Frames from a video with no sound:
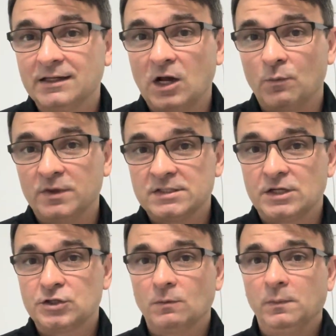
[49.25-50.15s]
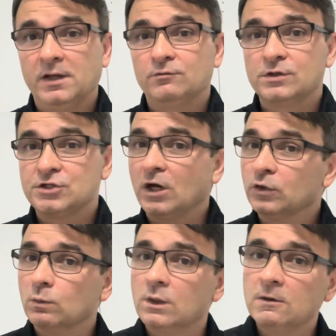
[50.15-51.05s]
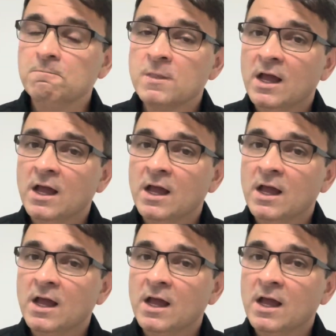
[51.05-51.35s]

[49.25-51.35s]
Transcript: compensation plan, reach out to me,